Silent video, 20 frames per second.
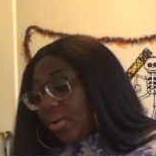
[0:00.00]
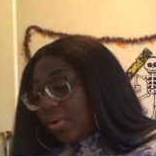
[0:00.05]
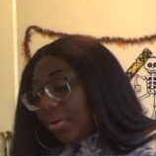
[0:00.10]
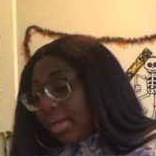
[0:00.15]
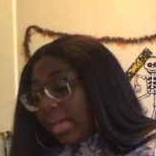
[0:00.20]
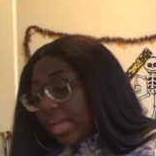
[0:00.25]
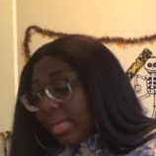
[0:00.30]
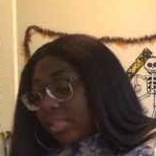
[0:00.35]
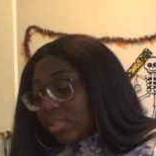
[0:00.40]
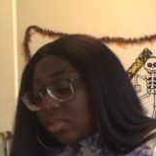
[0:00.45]

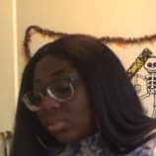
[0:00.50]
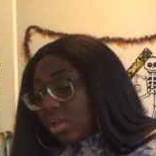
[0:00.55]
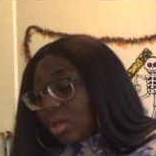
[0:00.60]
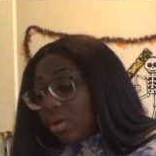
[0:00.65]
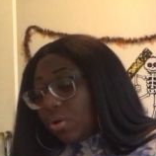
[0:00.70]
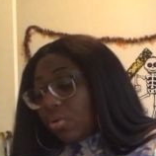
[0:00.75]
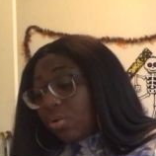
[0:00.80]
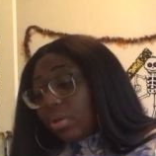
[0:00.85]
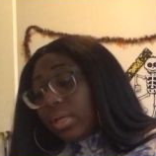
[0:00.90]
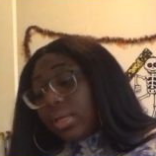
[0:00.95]
Okay,
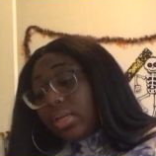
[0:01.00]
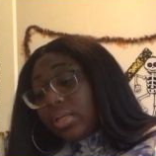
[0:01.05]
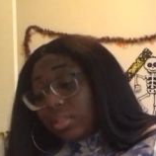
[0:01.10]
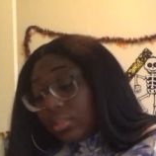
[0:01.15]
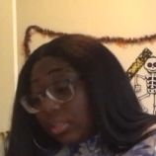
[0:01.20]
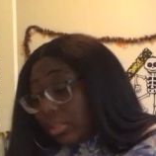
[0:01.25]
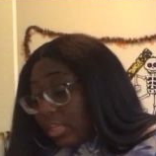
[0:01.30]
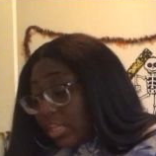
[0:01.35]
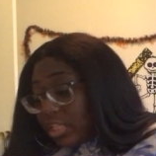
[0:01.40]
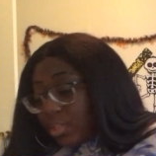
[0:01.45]
so
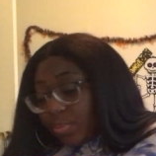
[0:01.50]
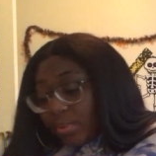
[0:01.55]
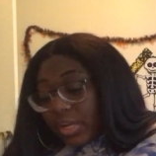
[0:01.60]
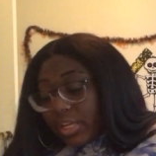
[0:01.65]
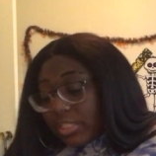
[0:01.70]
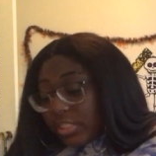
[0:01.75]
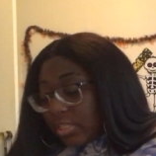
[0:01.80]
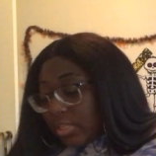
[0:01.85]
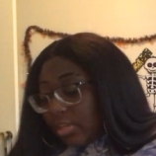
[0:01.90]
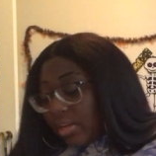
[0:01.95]
this
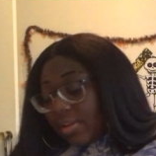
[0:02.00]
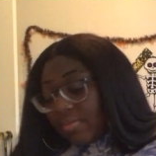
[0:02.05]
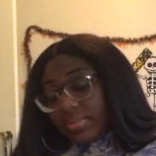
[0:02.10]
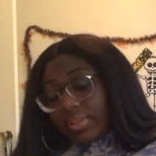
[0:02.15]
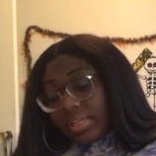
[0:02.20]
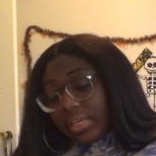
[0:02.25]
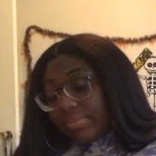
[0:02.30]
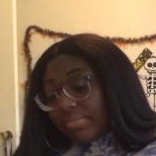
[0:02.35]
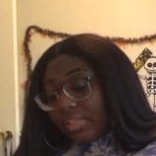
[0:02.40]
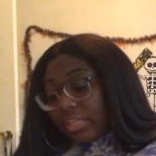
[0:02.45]
person
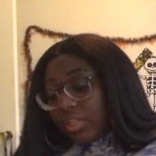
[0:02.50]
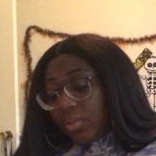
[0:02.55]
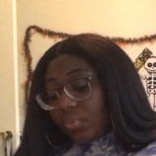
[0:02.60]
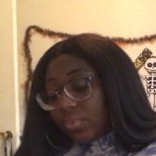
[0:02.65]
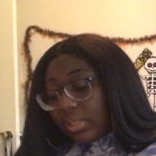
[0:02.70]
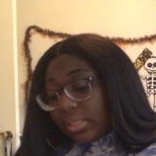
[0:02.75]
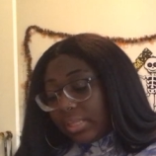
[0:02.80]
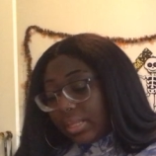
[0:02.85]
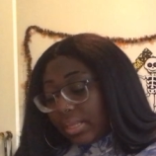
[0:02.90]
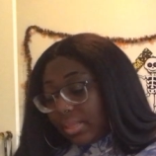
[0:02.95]
never loved
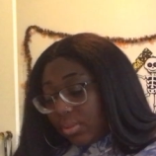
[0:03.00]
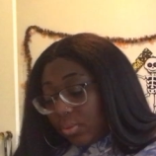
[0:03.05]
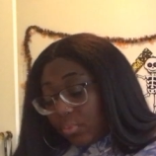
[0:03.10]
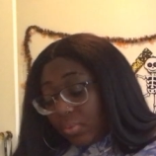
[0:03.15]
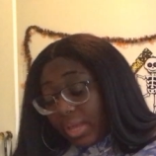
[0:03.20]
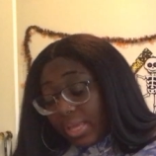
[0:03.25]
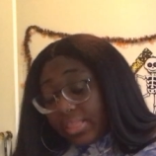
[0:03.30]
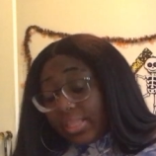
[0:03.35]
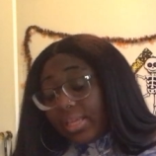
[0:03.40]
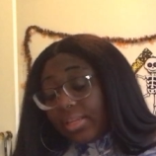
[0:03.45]
anyone the
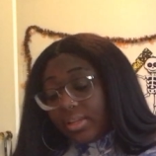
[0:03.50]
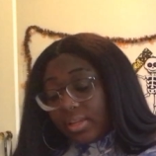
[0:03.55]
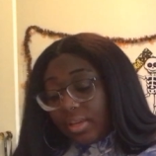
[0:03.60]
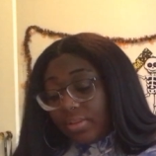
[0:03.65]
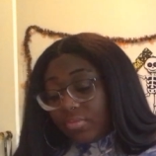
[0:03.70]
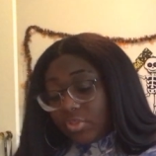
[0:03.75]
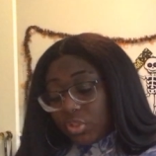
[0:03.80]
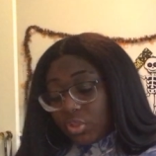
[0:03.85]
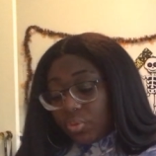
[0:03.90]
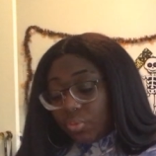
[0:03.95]
way they
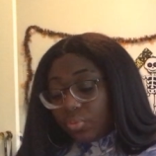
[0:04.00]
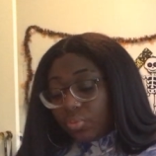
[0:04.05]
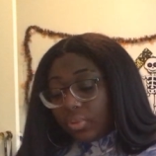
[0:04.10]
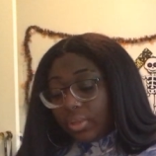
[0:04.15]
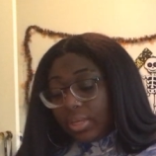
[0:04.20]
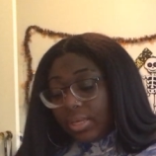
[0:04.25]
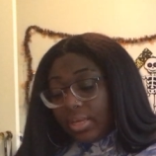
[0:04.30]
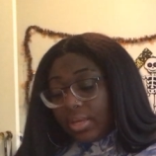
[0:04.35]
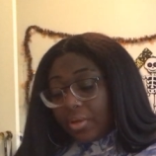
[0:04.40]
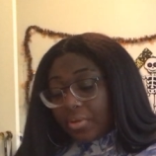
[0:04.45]
loved you
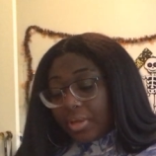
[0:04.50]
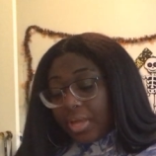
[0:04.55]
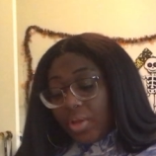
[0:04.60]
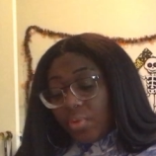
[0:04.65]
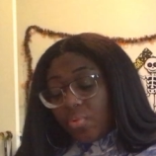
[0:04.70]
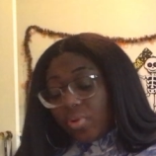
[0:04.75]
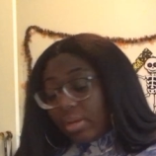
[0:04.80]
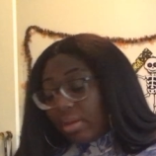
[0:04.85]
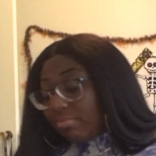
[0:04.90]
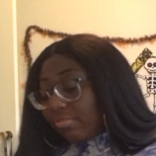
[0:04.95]
okay
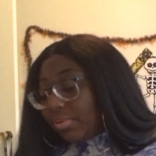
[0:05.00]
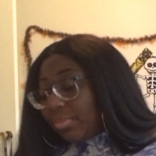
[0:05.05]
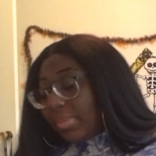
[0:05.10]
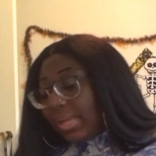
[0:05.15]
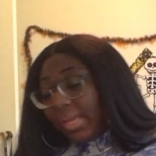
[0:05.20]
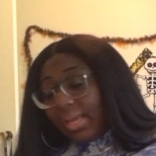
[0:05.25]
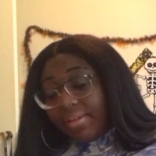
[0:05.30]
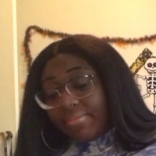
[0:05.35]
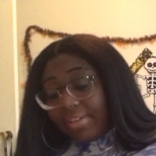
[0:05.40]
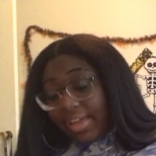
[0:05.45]
whatever
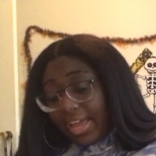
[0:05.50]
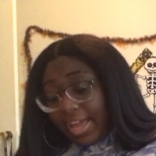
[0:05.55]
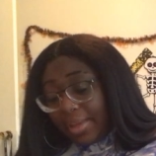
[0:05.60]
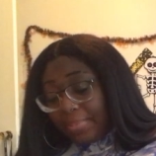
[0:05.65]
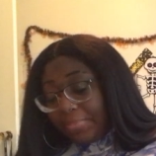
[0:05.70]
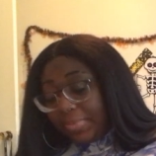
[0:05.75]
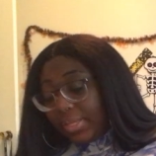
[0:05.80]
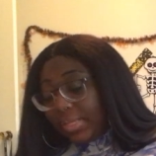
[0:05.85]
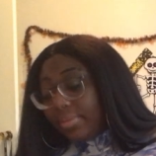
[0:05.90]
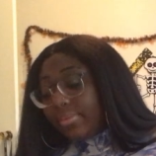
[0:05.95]
may have
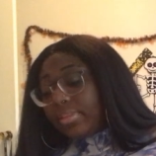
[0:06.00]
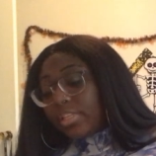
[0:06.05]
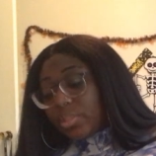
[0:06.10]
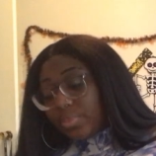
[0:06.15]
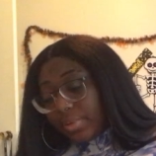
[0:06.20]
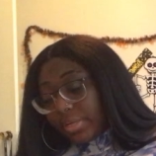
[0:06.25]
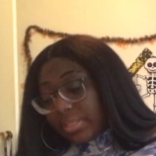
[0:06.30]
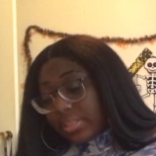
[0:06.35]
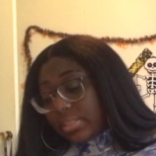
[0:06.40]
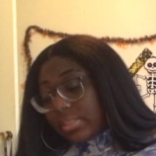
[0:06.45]
happened this
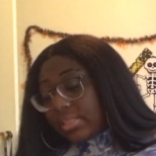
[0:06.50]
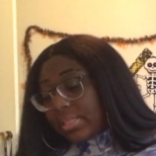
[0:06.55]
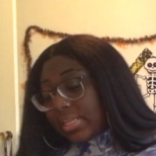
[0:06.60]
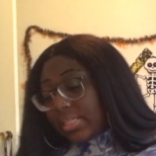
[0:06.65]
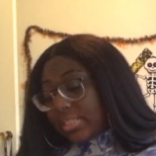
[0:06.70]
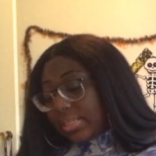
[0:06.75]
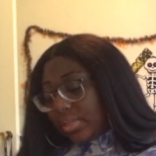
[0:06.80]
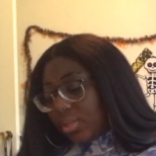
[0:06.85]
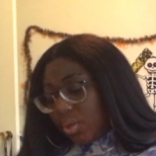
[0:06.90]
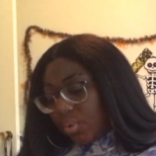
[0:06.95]
person
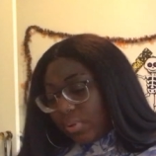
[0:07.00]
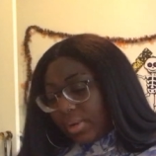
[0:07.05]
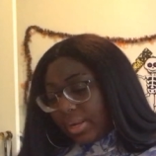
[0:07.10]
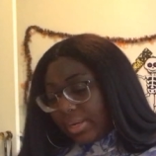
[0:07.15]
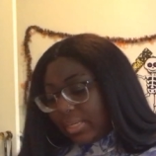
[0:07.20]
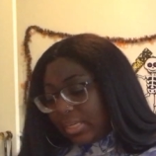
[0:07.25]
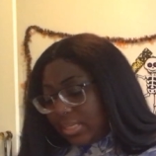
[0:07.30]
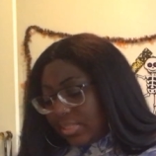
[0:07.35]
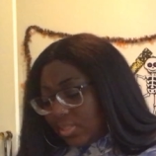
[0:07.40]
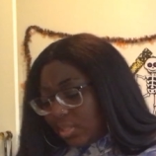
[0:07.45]
says i know what i
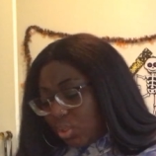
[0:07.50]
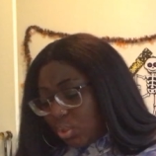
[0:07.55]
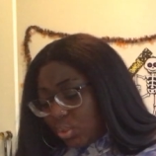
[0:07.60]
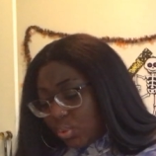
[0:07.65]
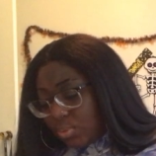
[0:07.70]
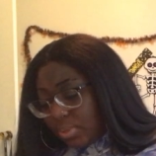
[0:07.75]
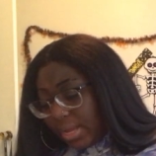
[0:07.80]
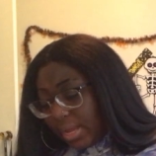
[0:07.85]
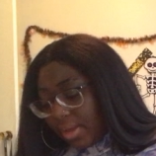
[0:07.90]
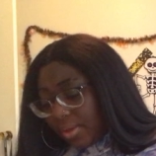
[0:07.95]
need to
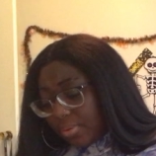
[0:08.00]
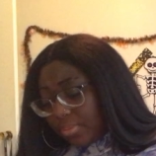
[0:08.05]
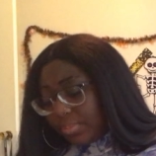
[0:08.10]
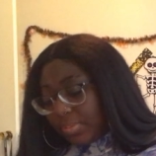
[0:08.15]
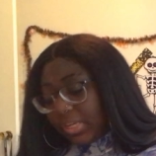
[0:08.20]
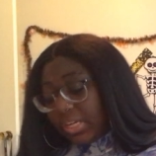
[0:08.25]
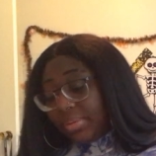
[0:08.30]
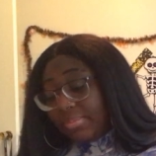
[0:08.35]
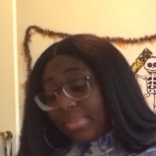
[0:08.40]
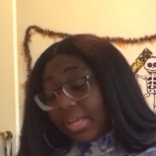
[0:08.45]
do now
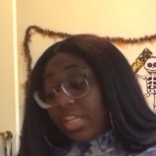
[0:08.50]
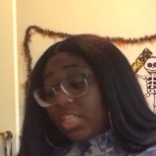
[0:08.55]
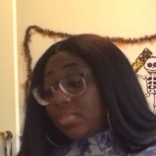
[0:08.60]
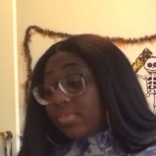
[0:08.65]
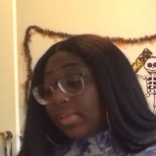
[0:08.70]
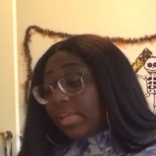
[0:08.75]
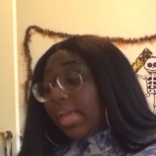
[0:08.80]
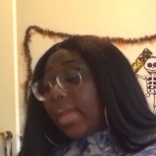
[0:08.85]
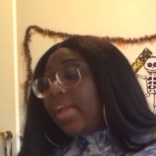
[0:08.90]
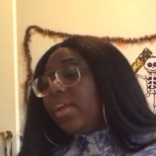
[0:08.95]
but it makes
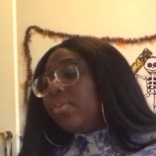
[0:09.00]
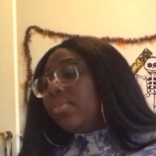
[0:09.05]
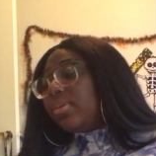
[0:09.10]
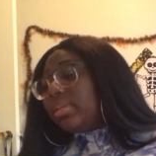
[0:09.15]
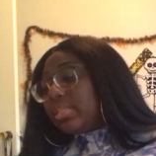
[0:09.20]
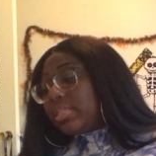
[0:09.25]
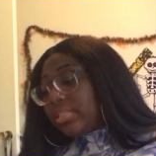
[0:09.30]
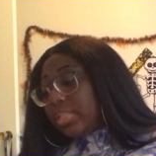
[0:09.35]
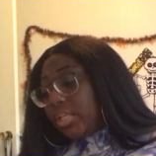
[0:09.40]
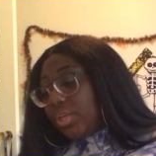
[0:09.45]
me
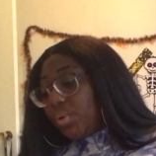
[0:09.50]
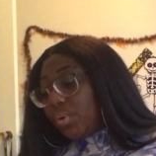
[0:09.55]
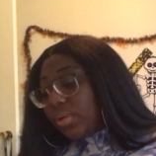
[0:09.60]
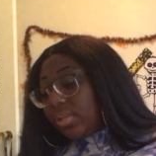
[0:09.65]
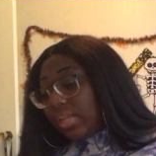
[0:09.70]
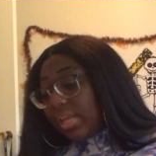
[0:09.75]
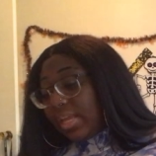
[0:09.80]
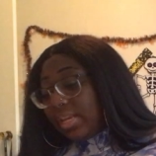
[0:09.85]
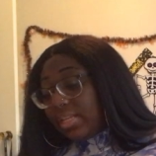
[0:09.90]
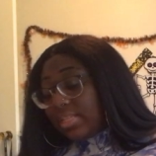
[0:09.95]
angry to see you
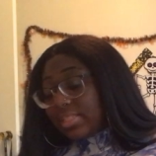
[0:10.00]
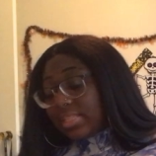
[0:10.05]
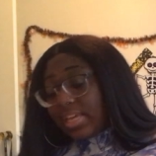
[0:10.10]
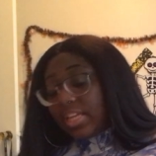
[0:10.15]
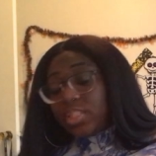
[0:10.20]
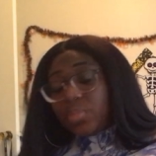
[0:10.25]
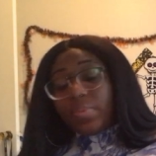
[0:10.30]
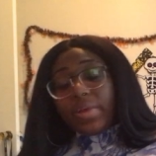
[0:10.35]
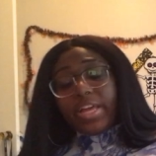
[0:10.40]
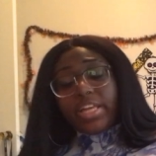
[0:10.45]
on dating
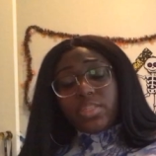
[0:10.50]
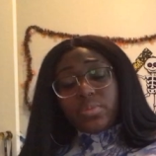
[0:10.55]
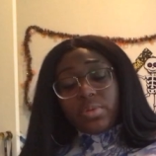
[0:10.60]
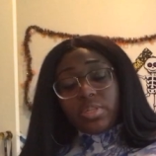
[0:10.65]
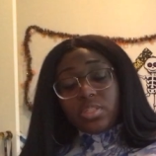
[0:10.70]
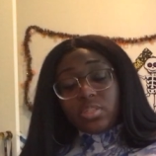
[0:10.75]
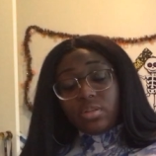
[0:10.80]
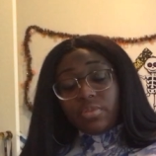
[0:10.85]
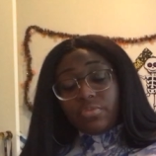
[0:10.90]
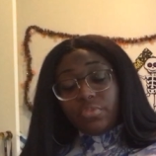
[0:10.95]
sites past
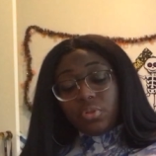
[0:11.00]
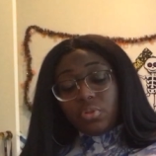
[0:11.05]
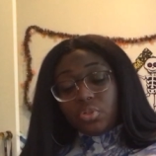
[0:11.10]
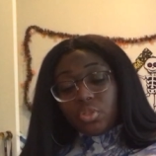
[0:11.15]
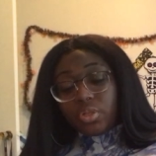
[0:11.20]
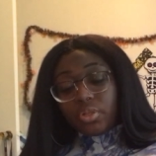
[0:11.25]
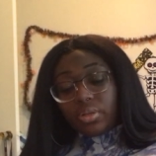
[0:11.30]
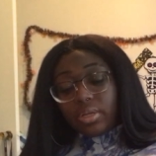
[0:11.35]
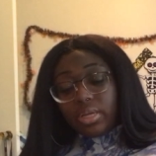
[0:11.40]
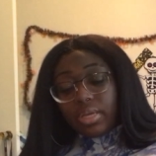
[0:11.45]
present or
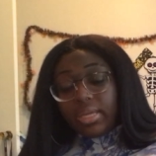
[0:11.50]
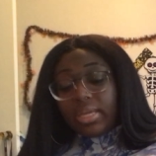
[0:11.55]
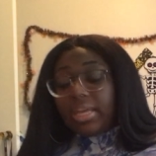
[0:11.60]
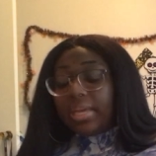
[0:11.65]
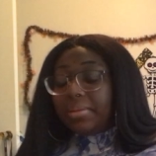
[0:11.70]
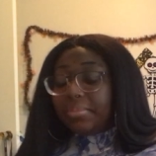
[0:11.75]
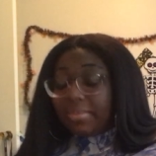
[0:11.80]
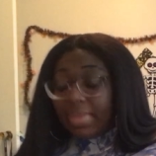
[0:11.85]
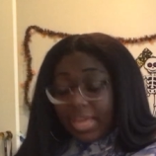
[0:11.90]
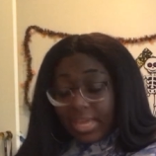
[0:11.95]
future
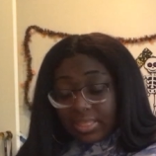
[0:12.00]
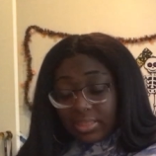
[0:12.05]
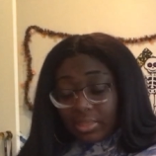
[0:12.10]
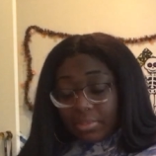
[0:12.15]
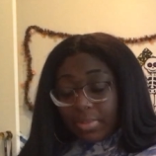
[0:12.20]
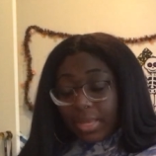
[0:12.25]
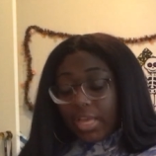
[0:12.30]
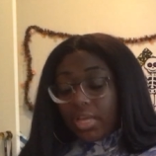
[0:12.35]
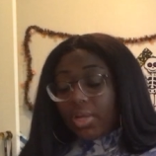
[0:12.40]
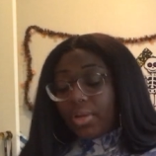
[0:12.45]
it made
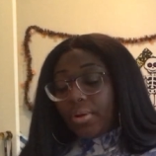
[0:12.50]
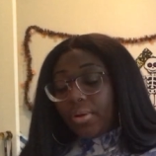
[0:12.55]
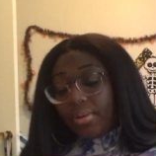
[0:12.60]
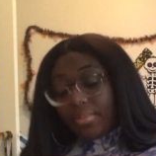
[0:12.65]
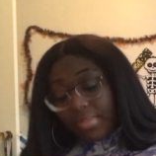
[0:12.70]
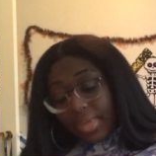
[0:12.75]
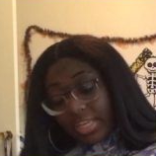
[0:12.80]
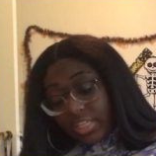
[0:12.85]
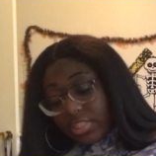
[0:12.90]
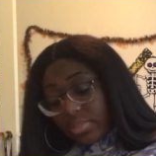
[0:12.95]
them angry
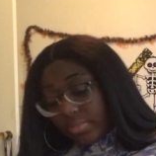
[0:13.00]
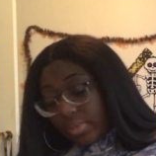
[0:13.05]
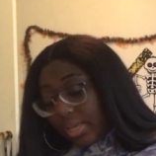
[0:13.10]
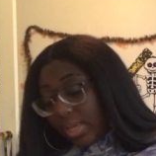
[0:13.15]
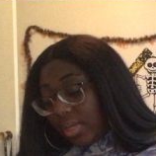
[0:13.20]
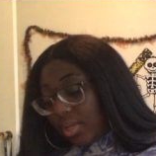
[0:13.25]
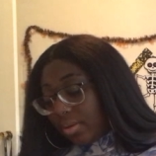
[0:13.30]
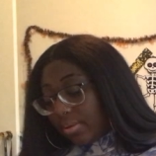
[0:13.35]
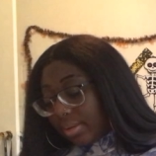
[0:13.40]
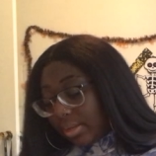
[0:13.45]
it makes me
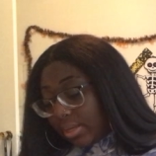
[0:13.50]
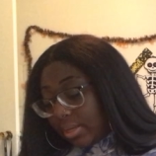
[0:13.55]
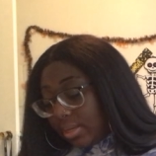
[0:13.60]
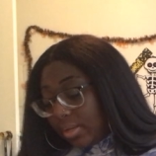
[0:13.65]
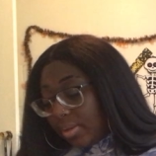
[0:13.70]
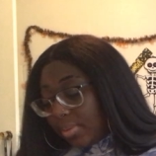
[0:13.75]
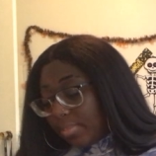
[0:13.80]
angry